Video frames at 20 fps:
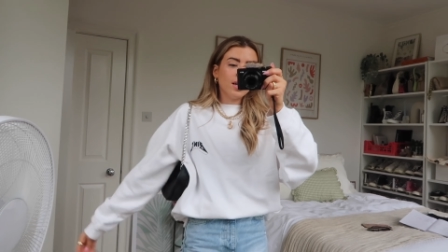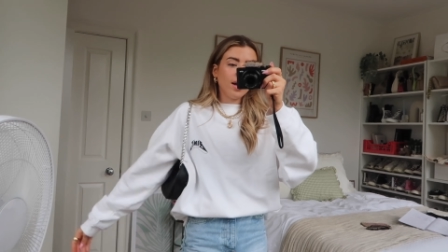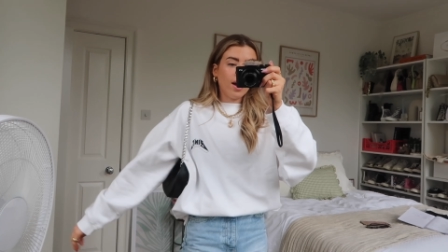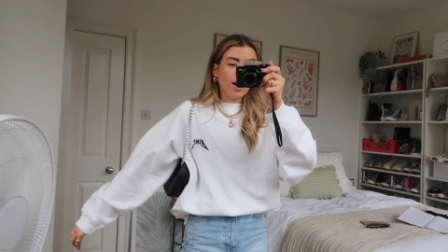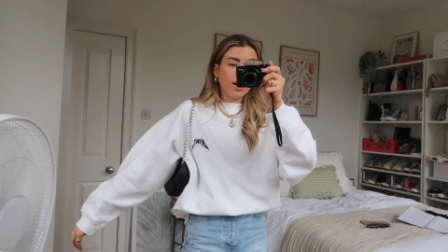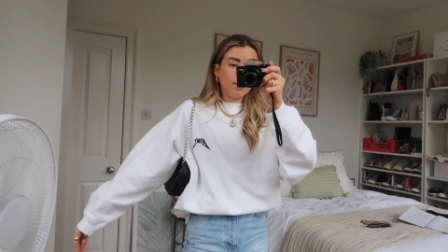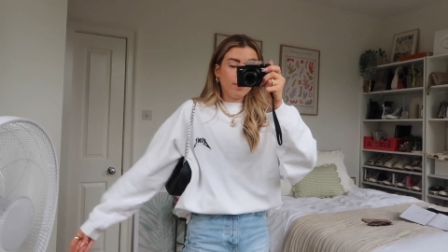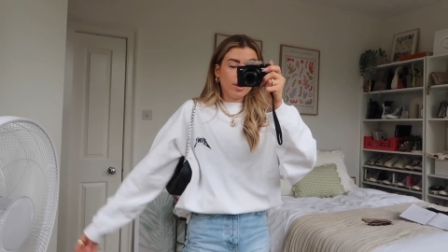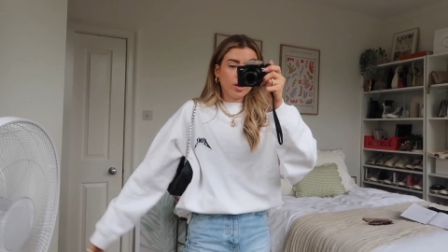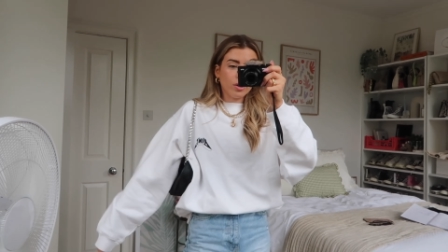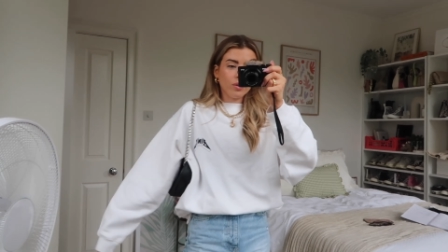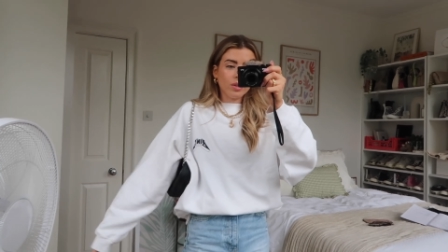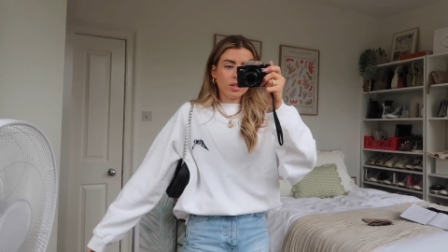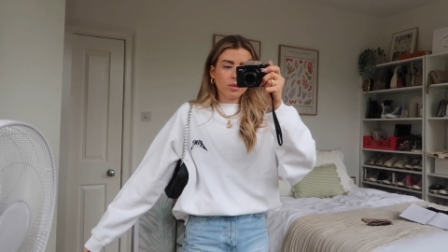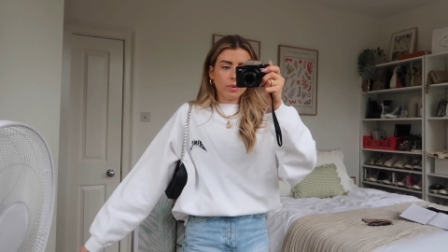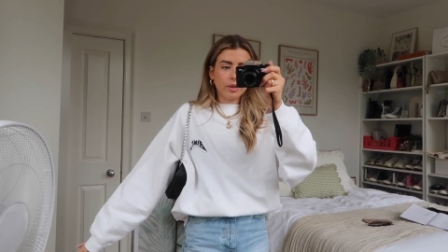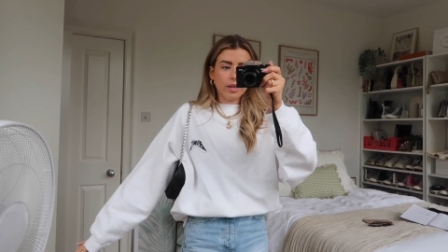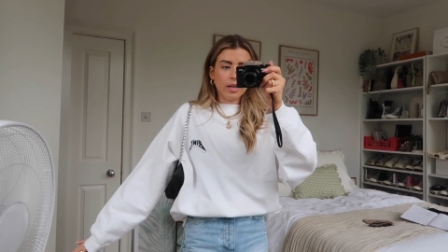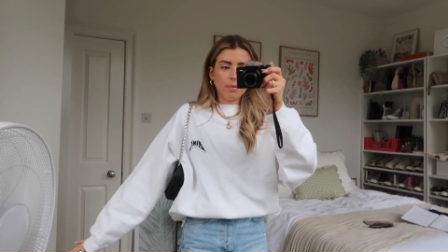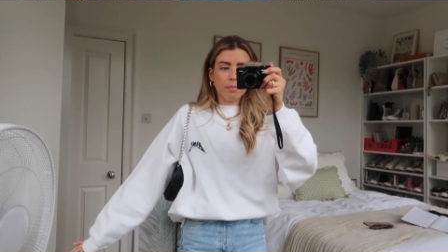And I got
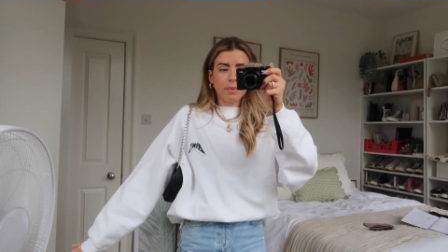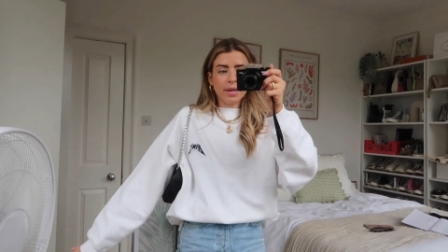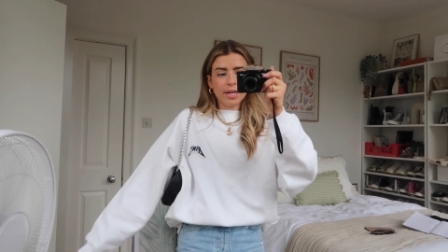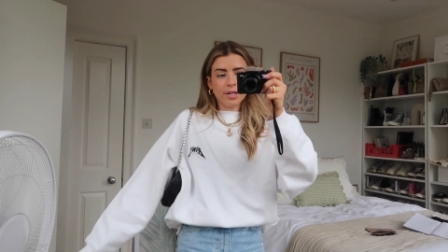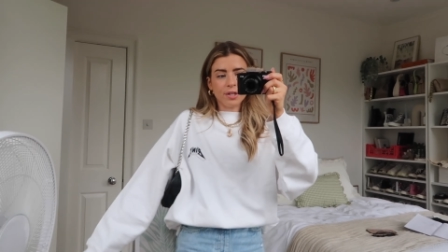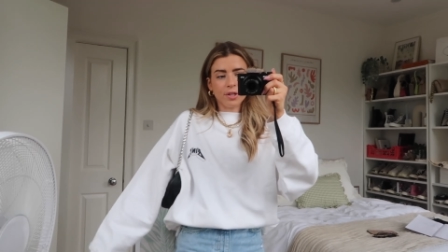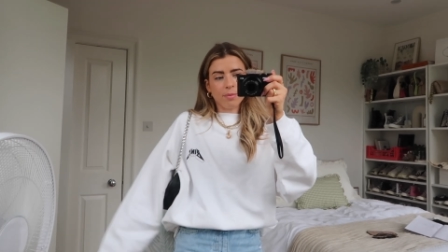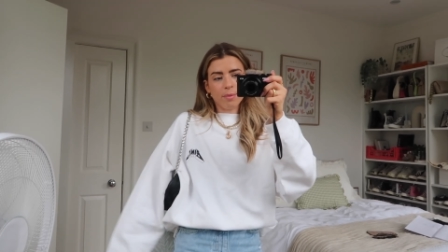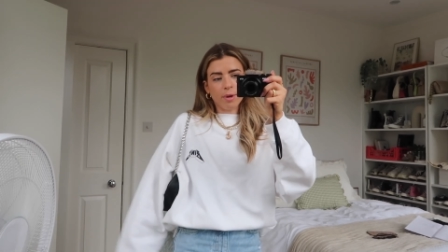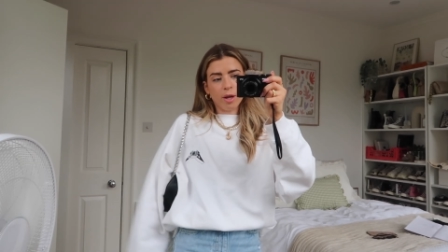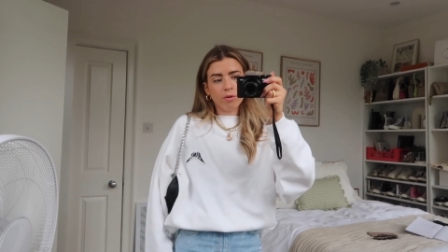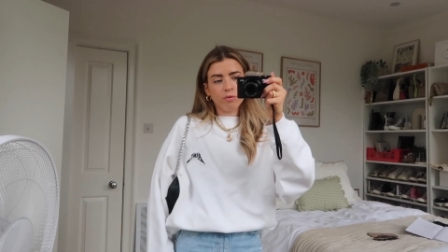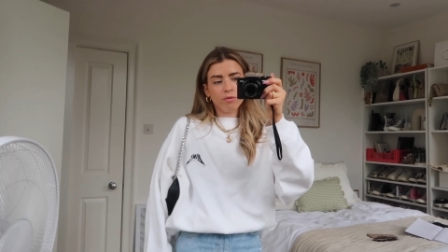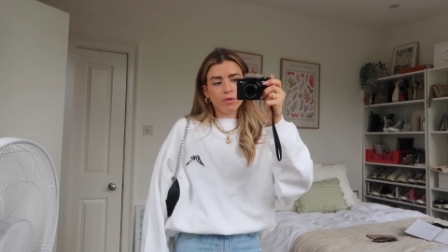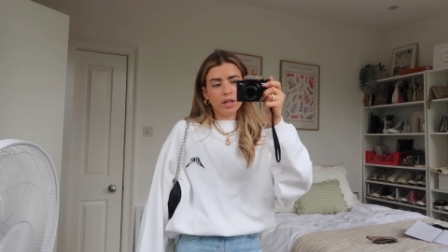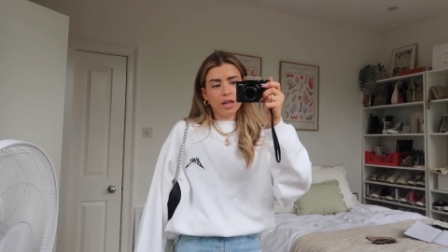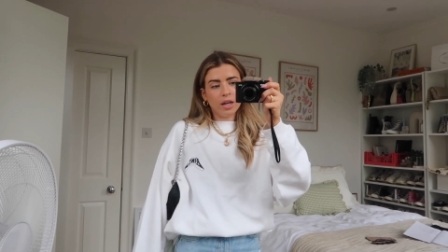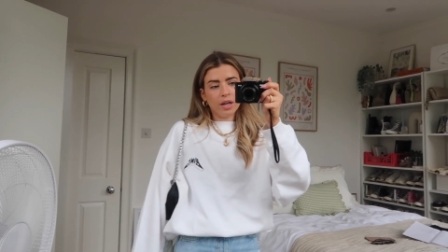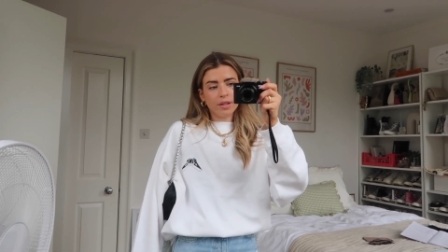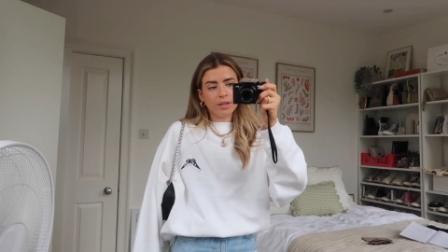this one in a medium and I
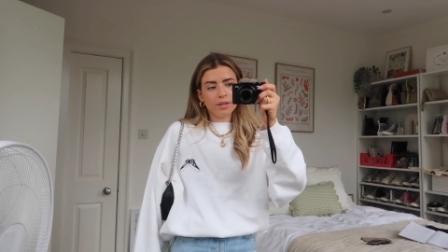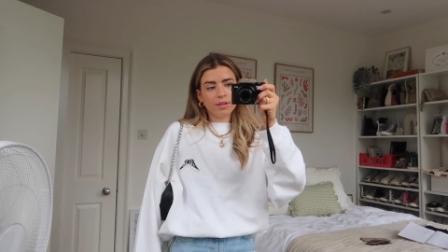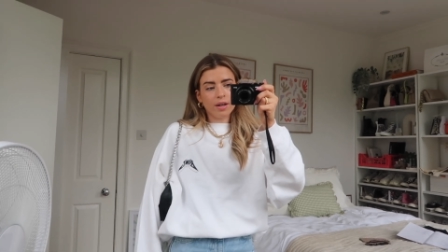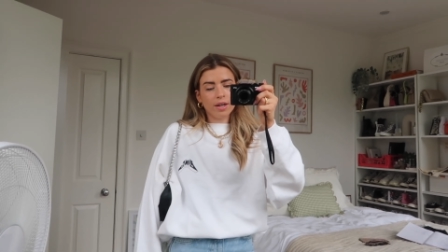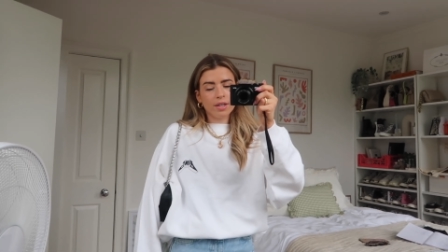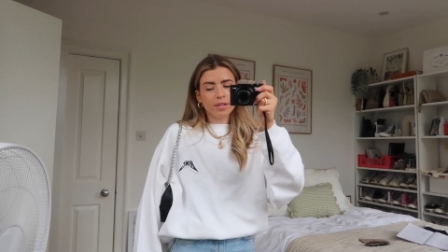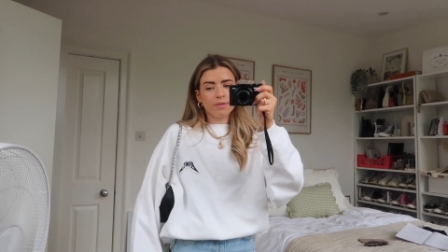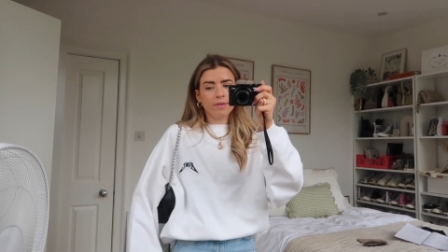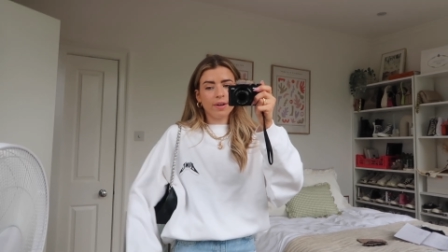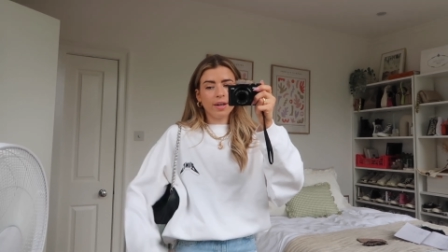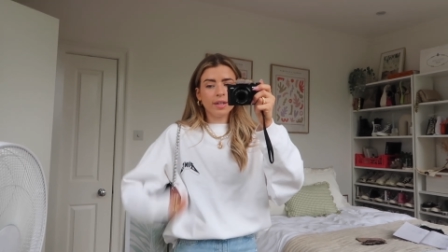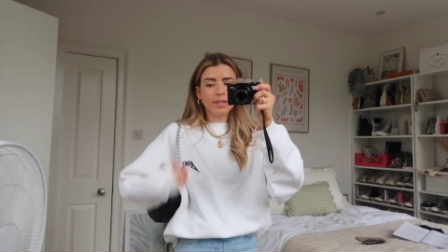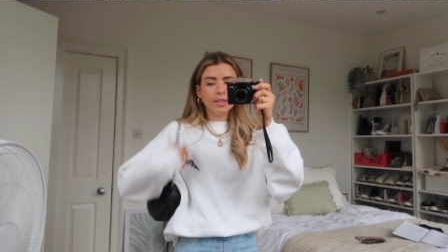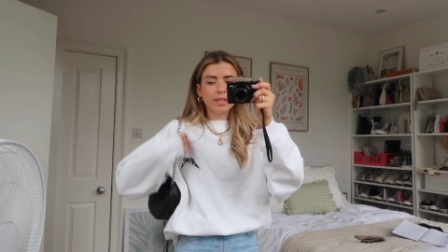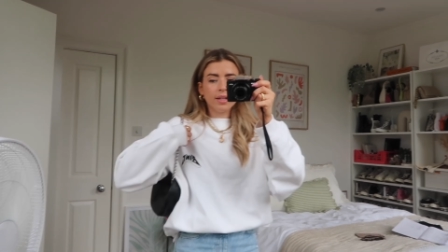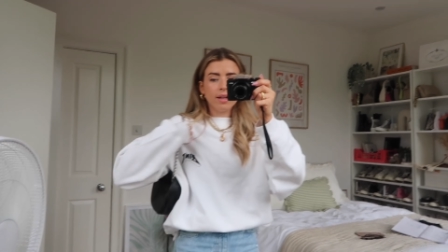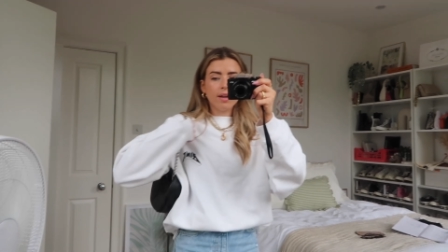really like the size of it.